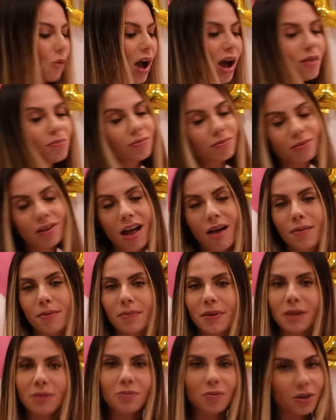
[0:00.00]
Well,
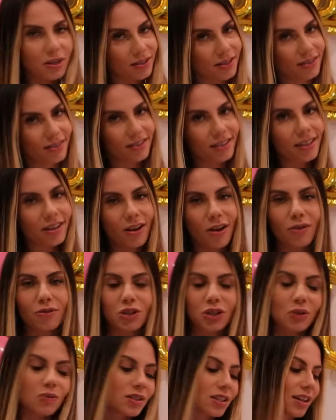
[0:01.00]
Llama Bean was, you know,
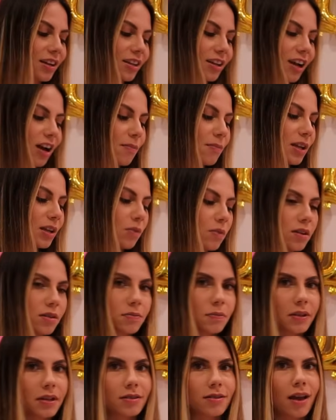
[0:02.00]
she was gonna come
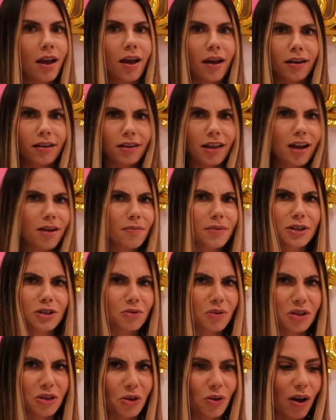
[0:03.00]
anyways because Llama
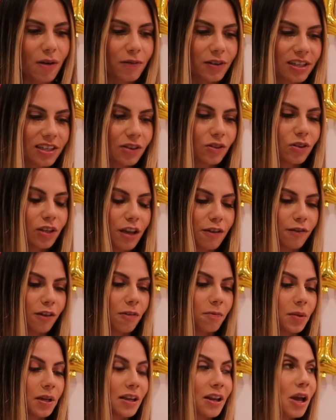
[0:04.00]
Bean's with you every single day,
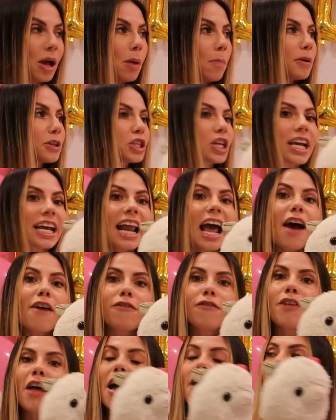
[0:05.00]
Fluff Bean. But check it
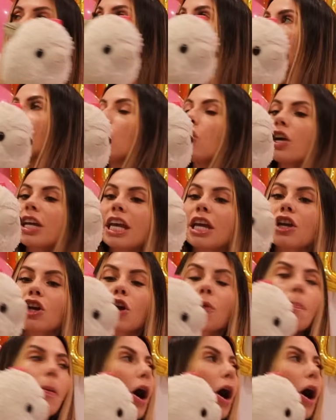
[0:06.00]
out, Fluff! Look at your